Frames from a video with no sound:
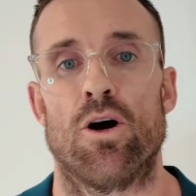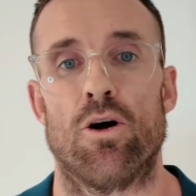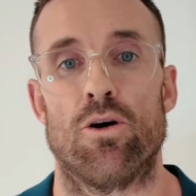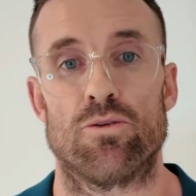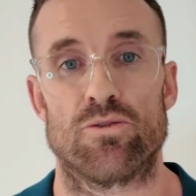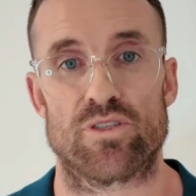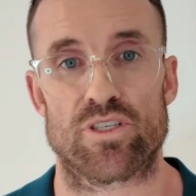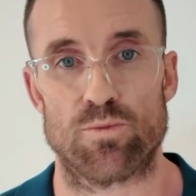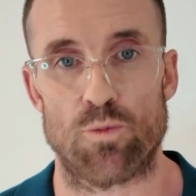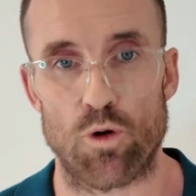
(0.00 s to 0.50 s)

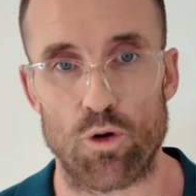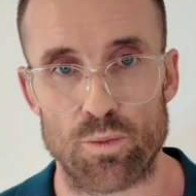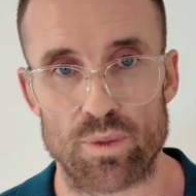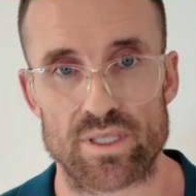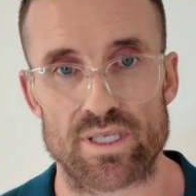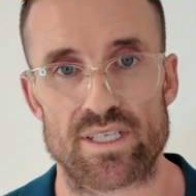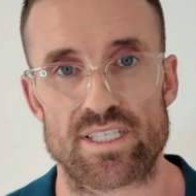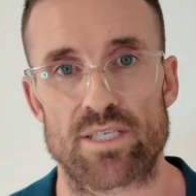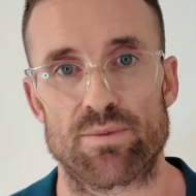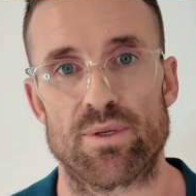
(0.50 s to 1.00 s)
on small
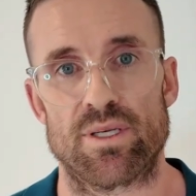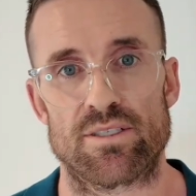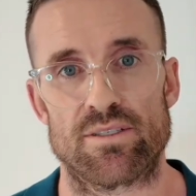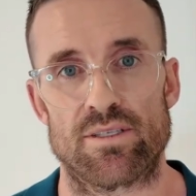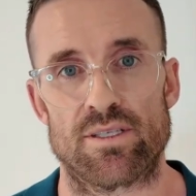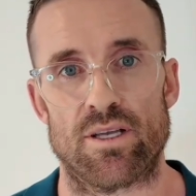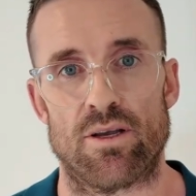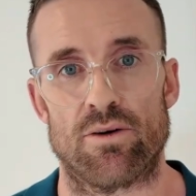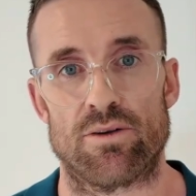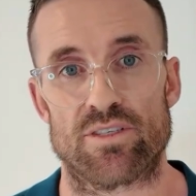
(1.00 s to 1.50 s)

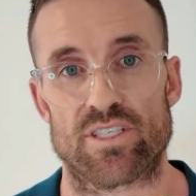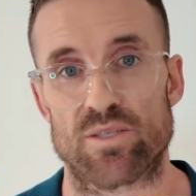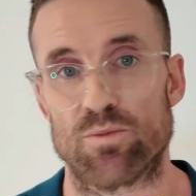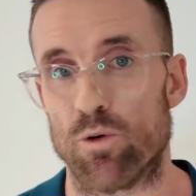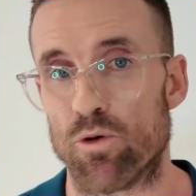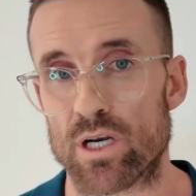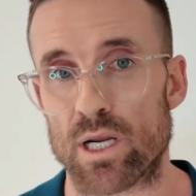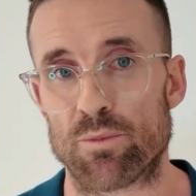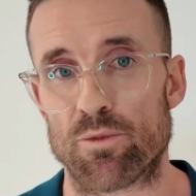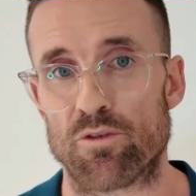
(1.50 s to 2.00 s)
participants, on a
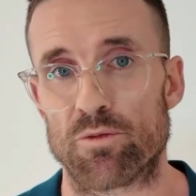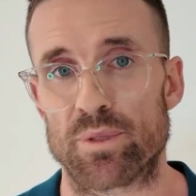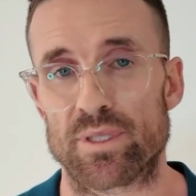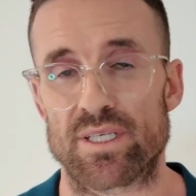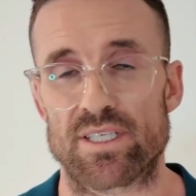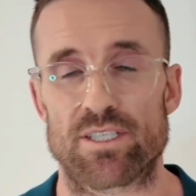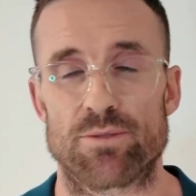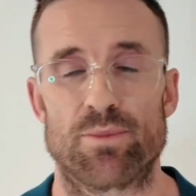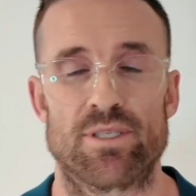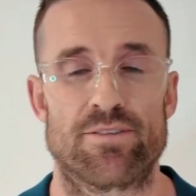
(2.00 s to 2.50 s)
small number of
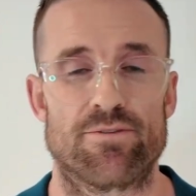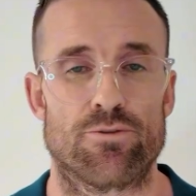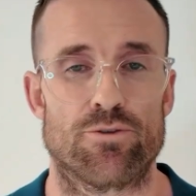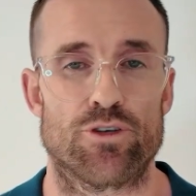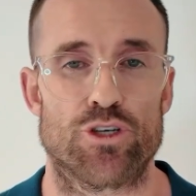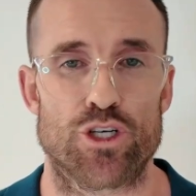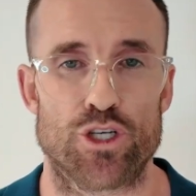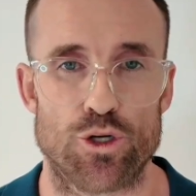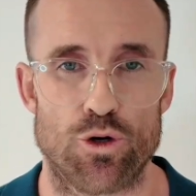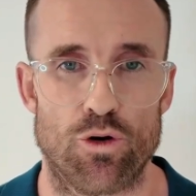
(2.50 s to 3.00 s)
participants for
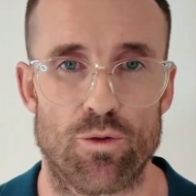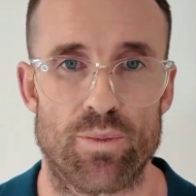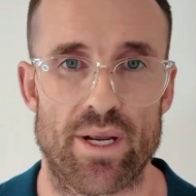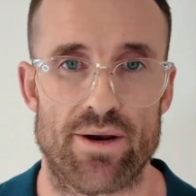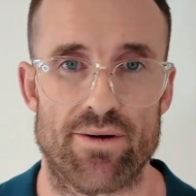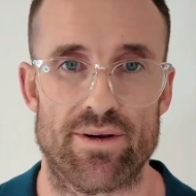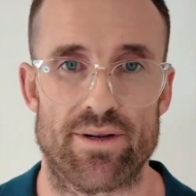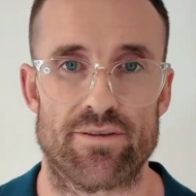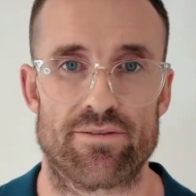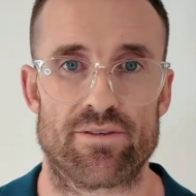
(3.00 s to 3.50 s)
a short
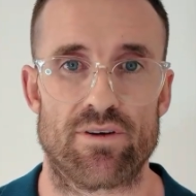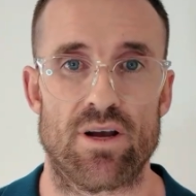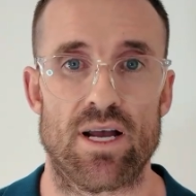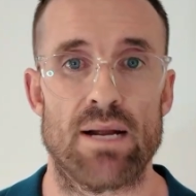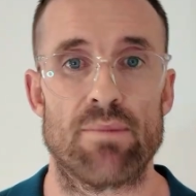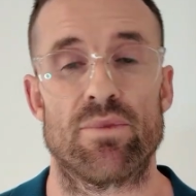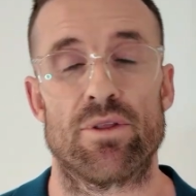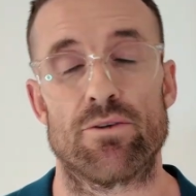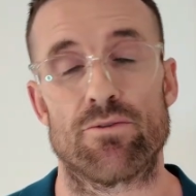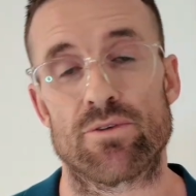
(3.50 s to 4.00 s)
period of
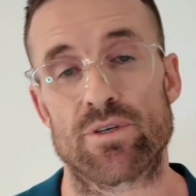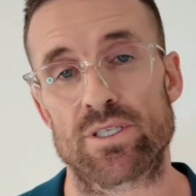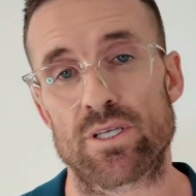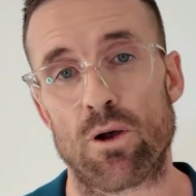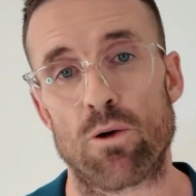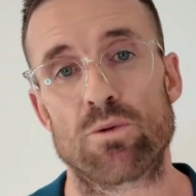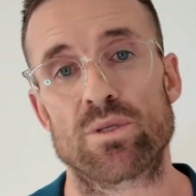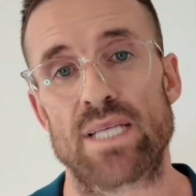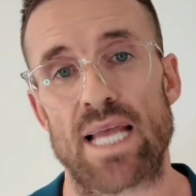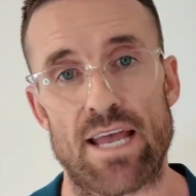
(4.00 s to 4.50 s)
time. The
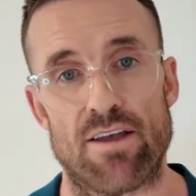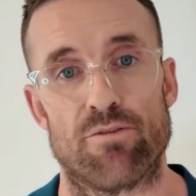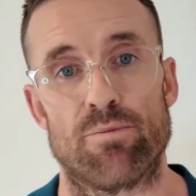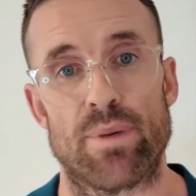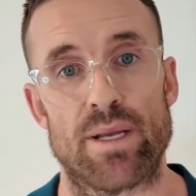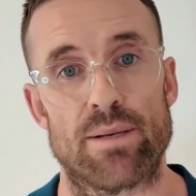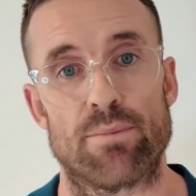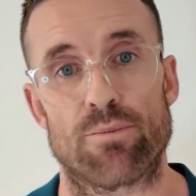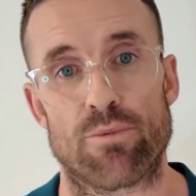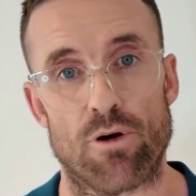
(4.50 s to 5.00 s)
results have
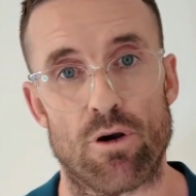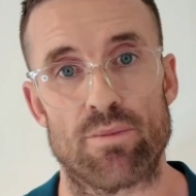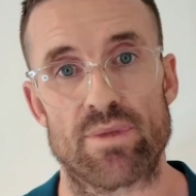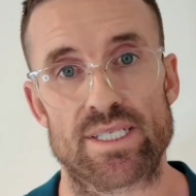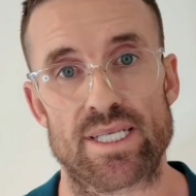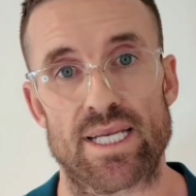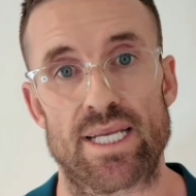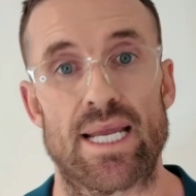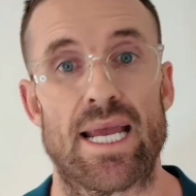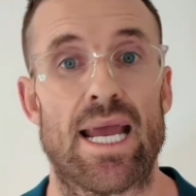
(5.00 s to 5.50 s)
been
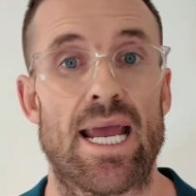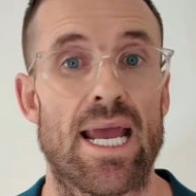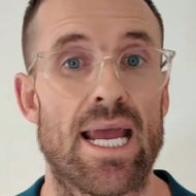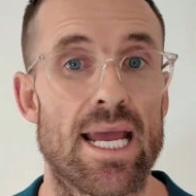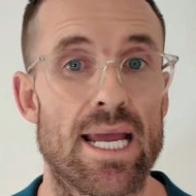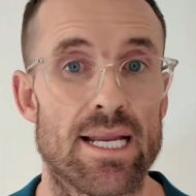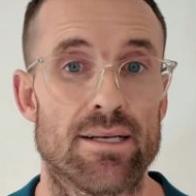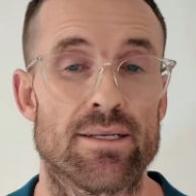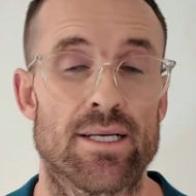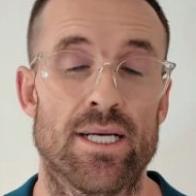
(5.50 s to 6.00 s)
promising
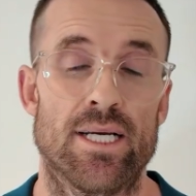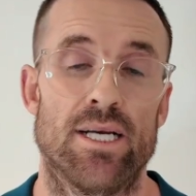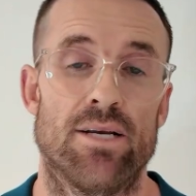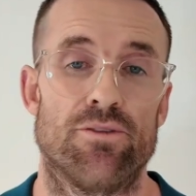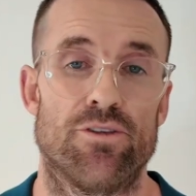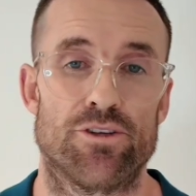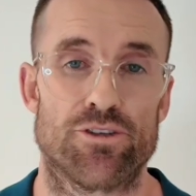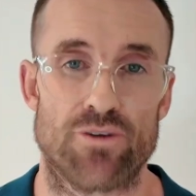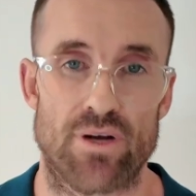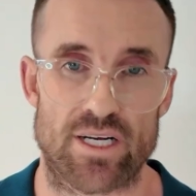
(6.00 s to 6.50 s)
and
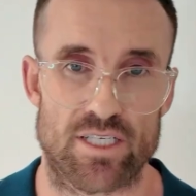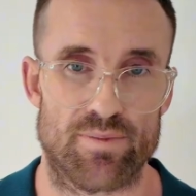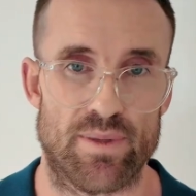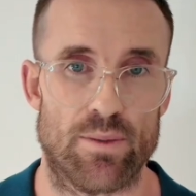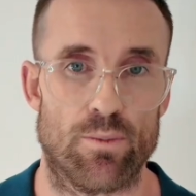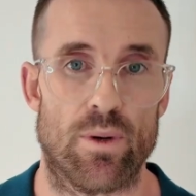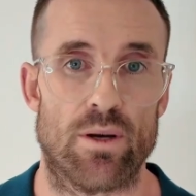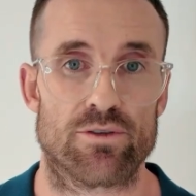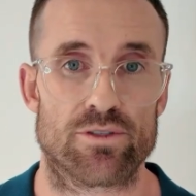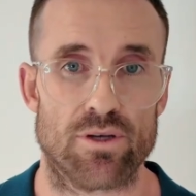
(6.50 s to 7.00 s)
the drug has
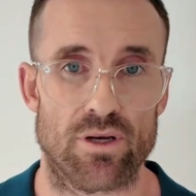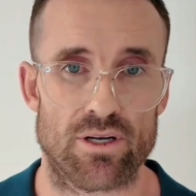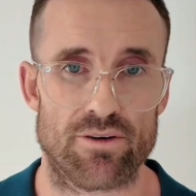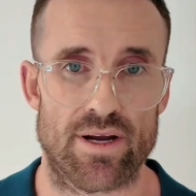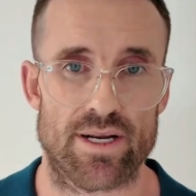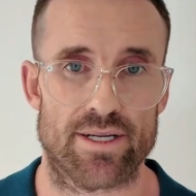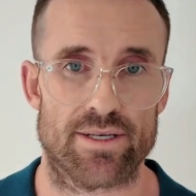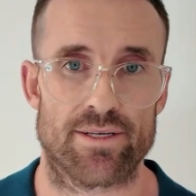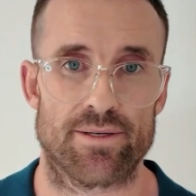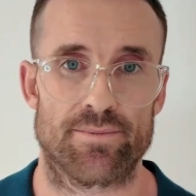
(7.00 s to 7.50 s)
been well
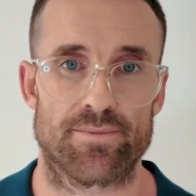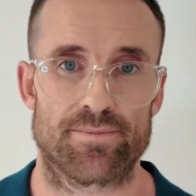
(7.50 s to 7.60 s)
tolerated.